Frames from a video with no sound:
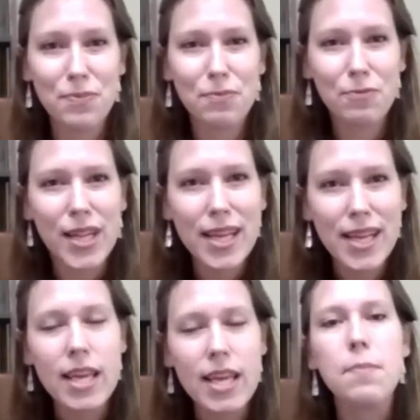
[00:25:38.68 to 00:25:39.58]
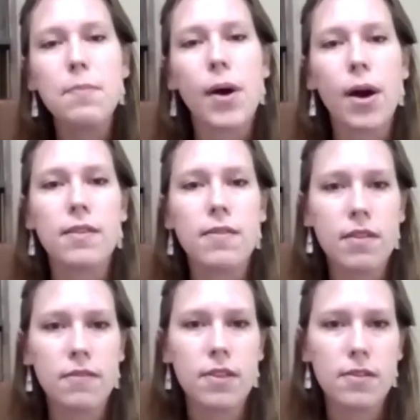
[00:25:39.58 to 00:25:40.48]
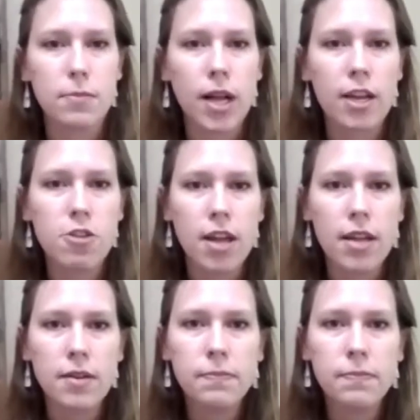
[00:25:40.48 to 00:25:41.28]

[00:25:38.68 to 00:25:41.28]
really key parts of the supply chain?